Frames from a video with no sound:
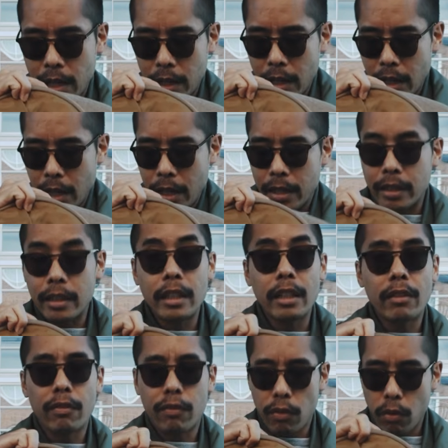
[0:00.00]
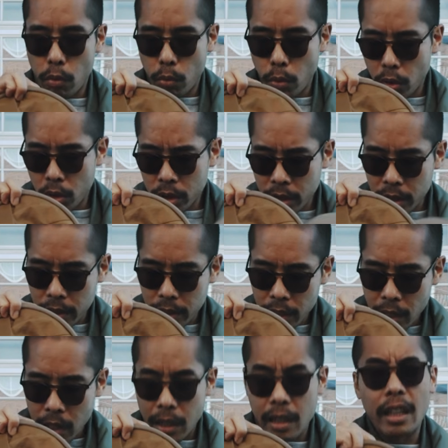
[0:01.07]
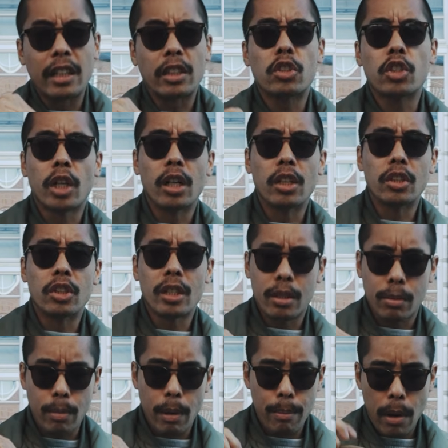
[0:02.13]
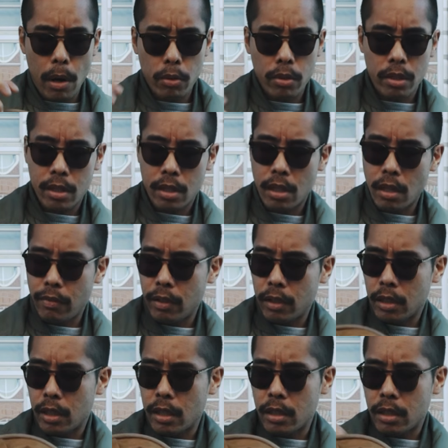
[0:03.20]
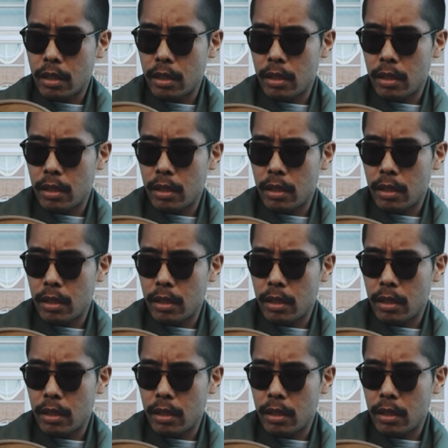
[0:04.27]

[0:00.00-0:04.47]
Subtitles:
that I need for work, like chargers, my mouse and stuff like that.